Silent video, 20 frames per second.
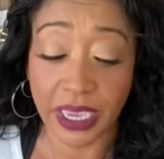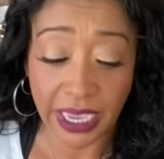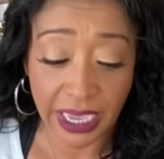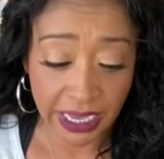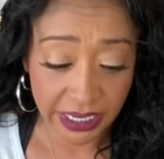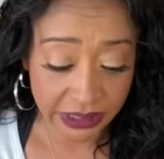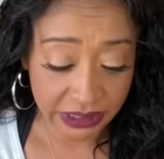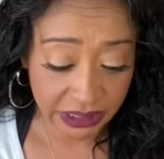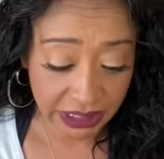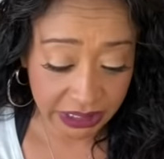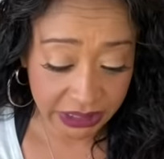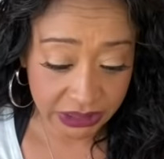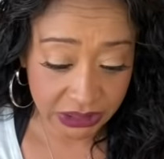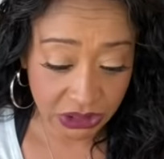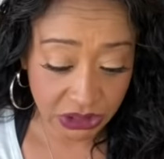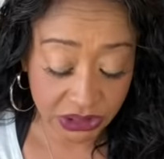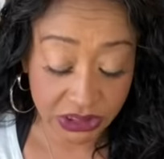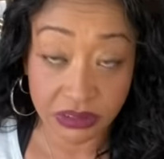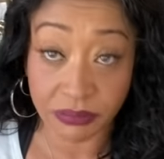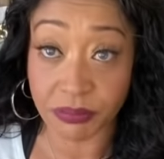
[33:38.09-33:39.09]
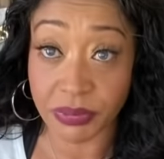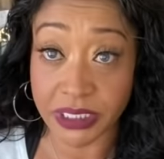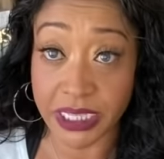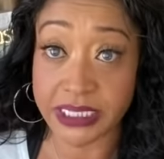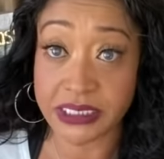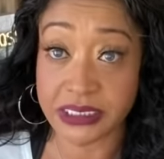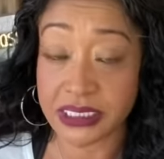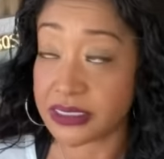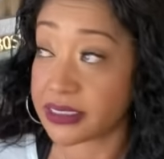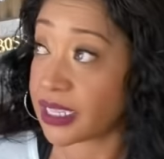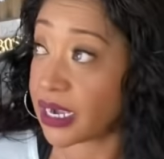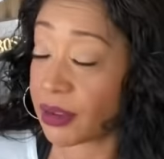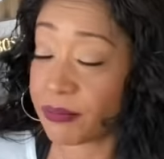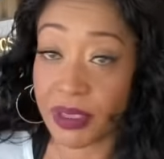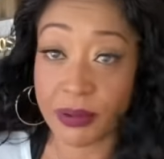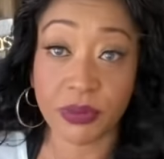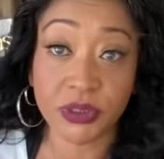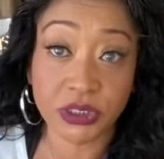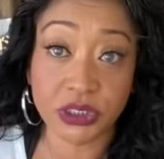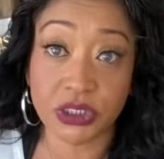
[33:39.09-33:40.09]
And it's just a blessing that I'm
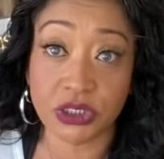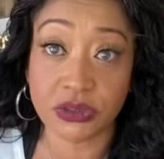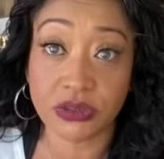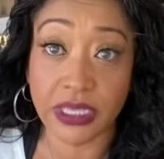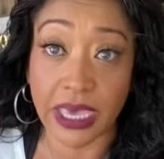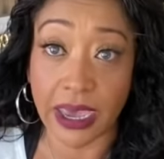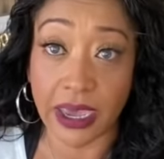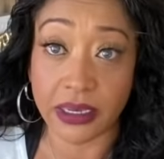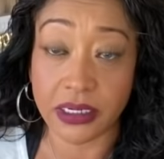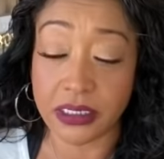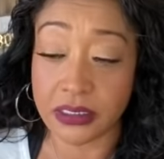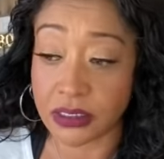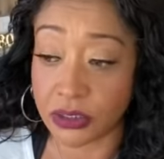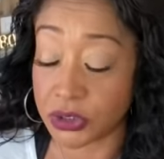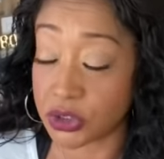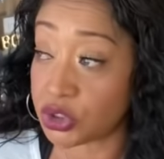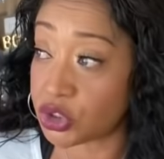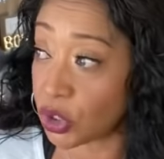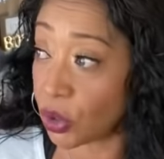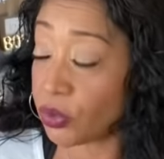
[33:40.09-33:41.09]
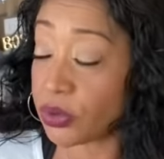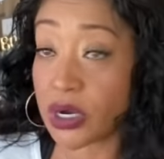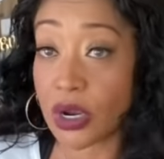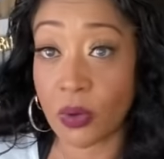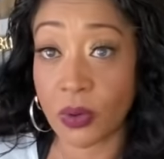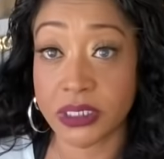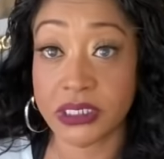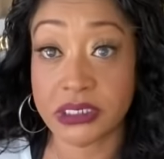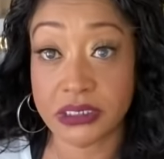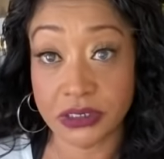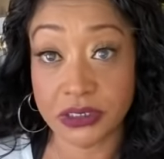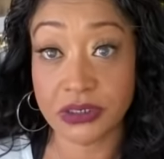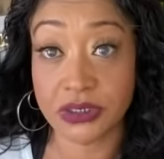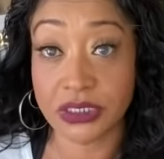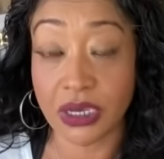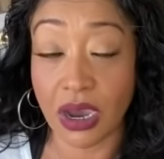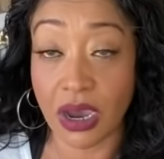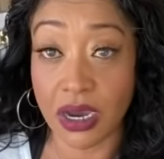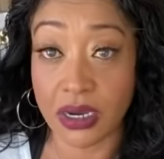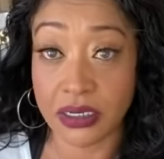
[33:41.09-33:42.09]
able to do that. You know, you don't know until you
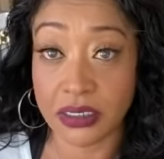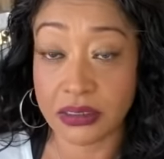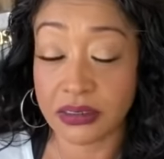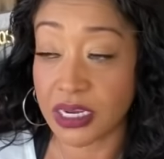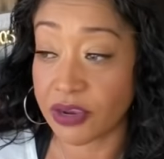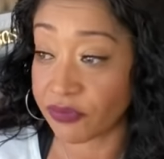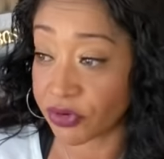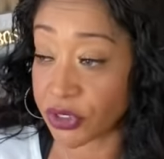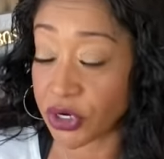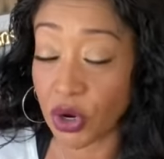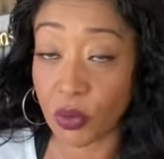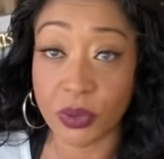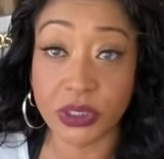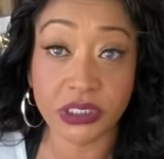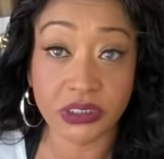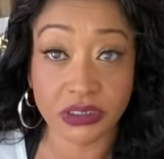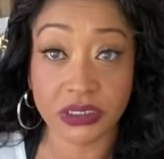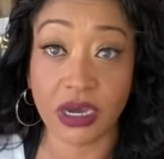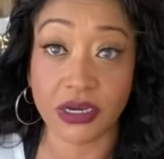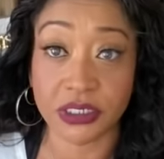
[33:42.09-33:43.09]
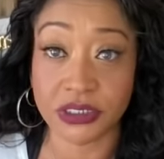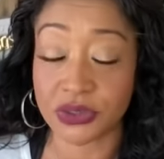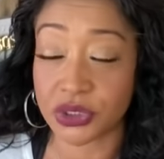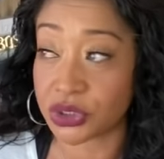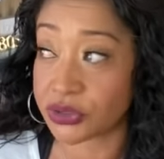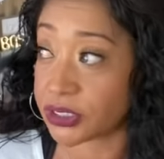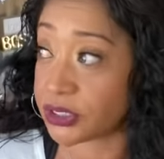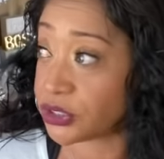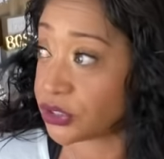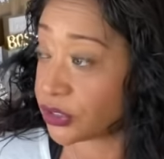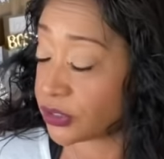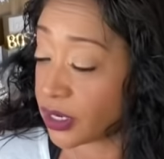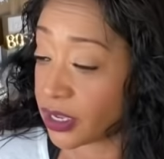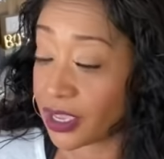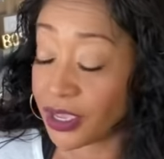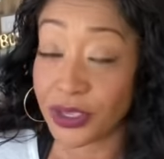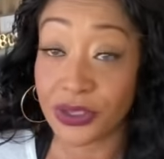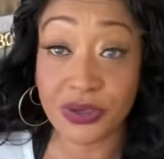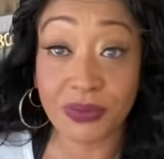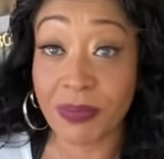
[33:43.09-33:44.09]
talk. You never know when you talk to a stranger,
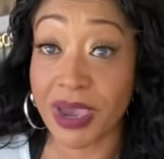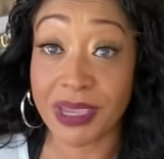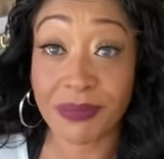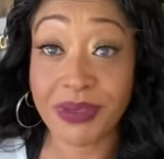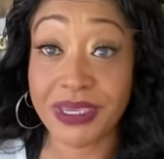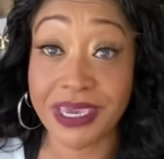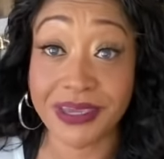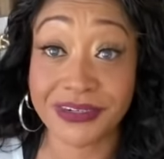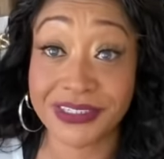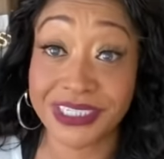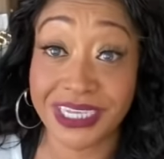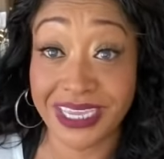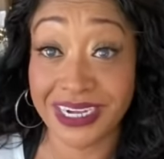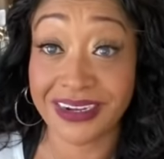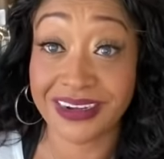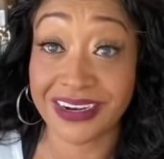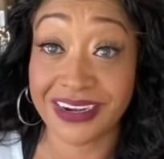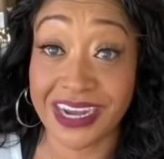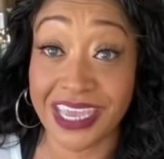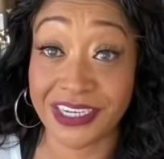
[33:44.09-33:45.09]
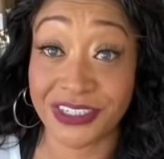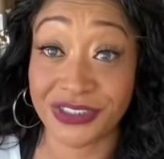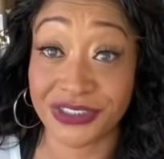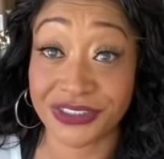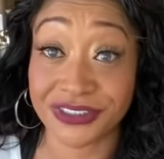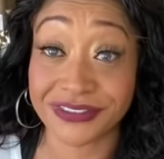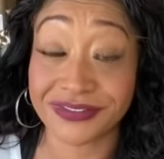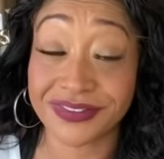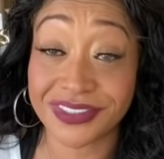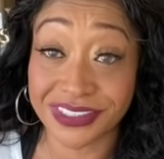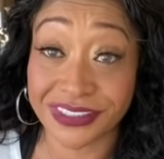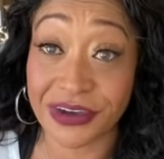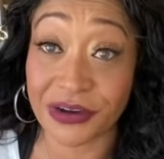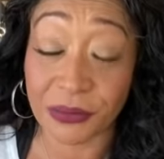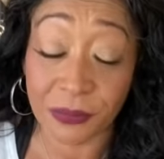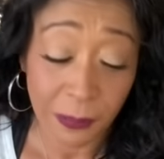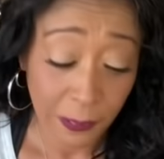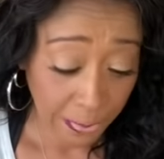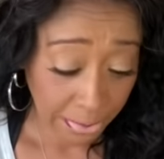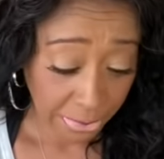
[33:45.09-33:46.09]
you might be entertaining an angel.
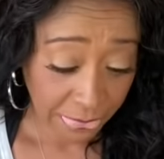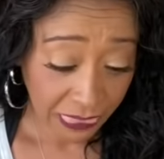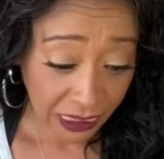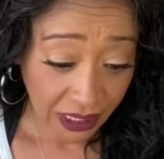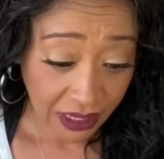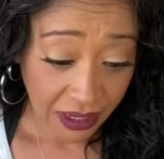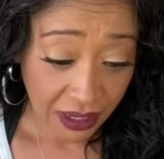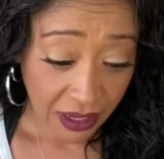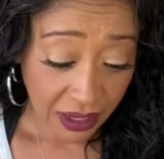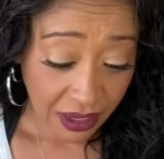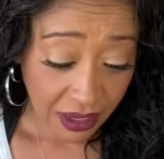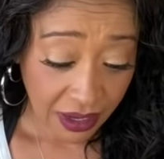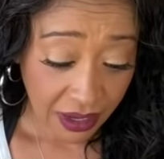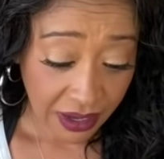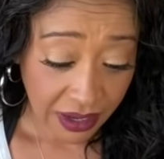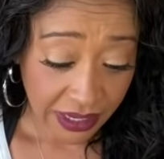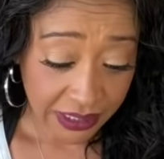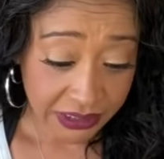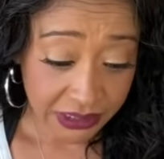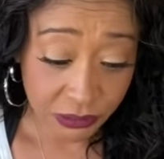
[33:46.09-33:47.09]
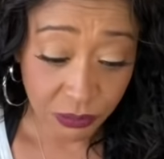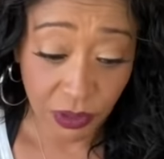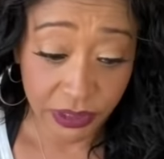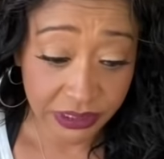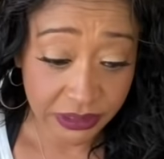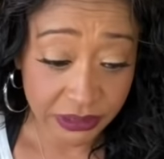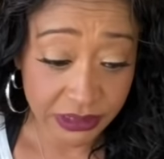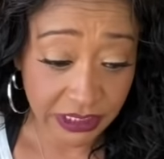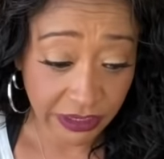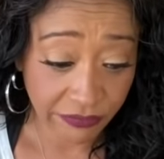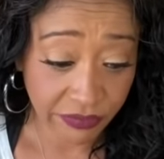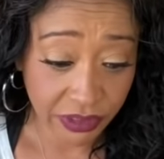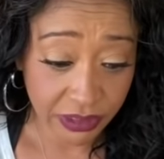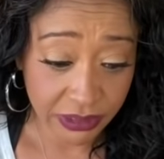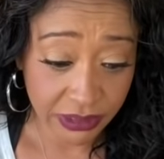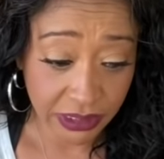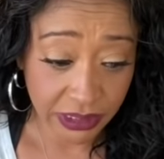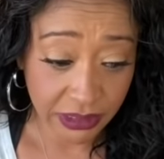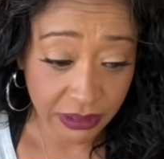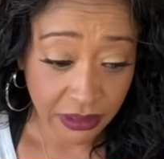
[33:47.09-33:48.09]
So I just wanted to
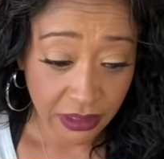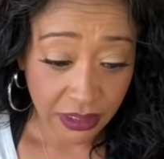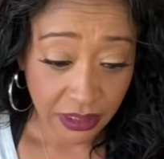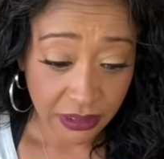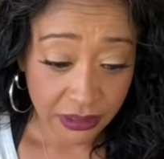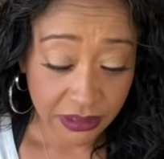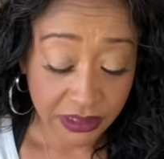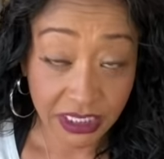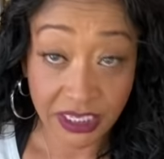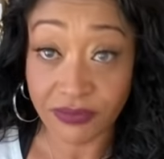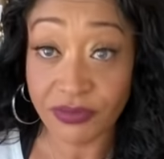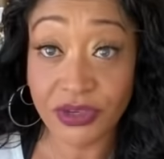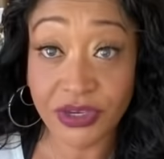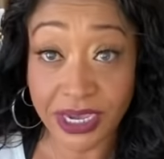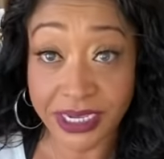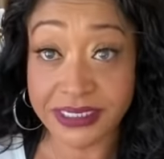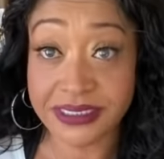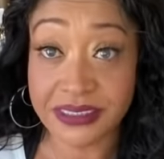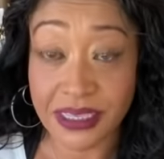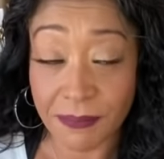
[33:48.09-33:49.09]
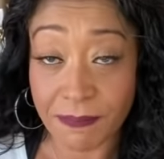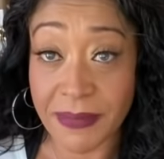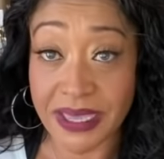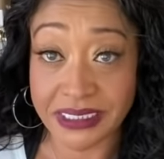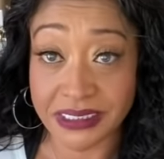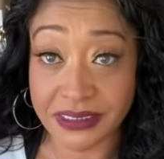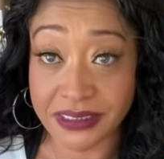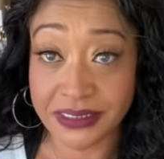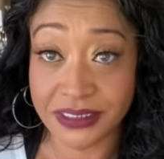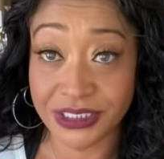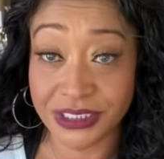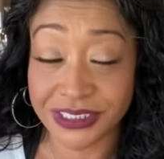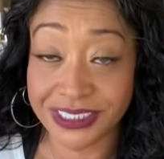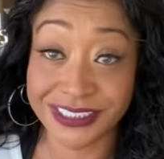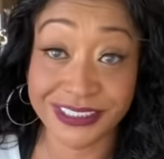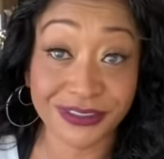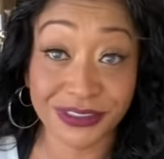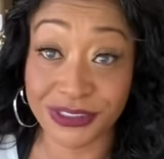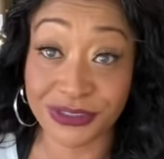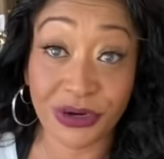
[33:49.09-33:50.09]
definitely give you guys that message
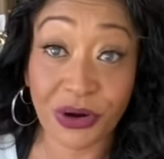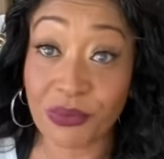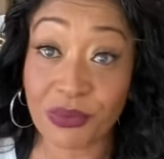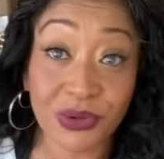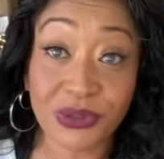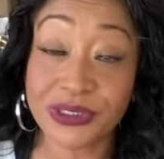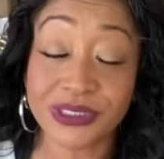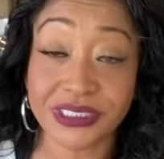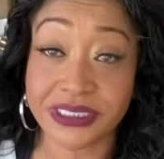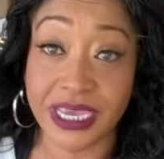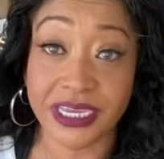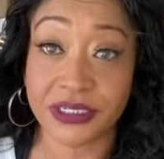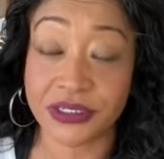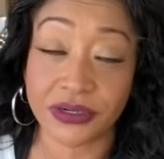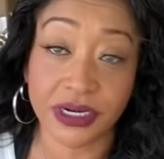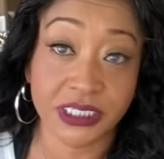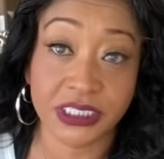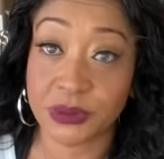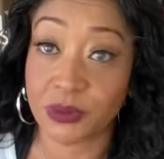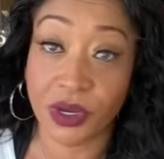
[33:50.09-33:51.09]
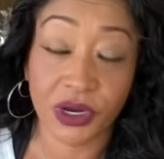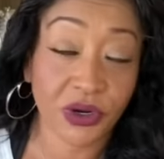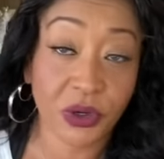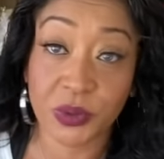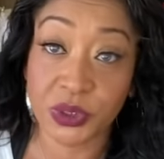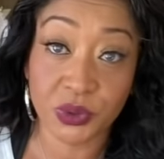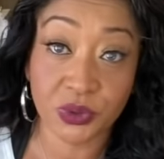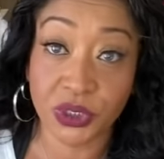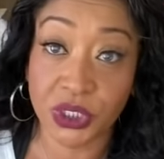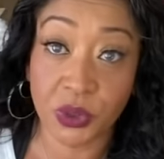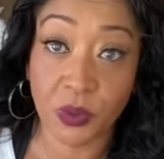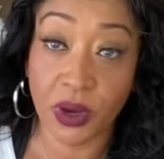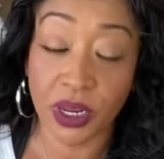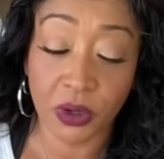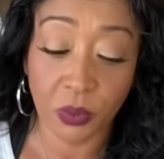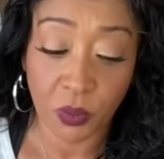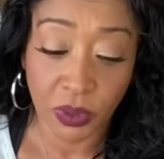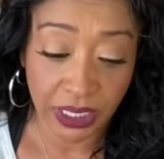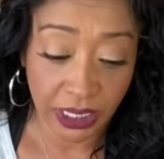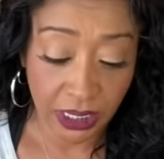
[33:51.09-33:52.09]
because there's no rules to enter. I just want to know which one you want
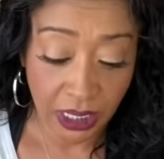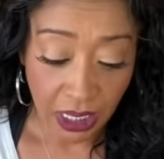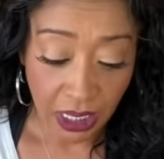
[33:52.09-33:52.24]
to win.